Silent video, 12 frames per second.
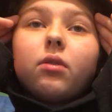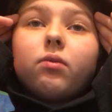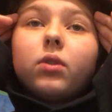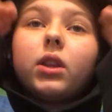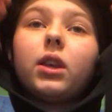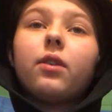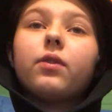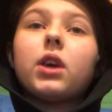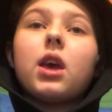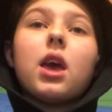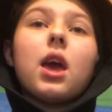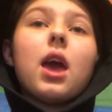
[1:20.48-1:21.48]
relieved
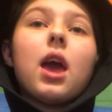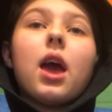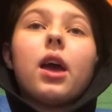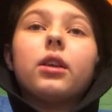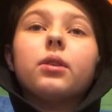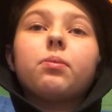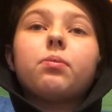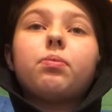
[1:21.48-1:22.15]
and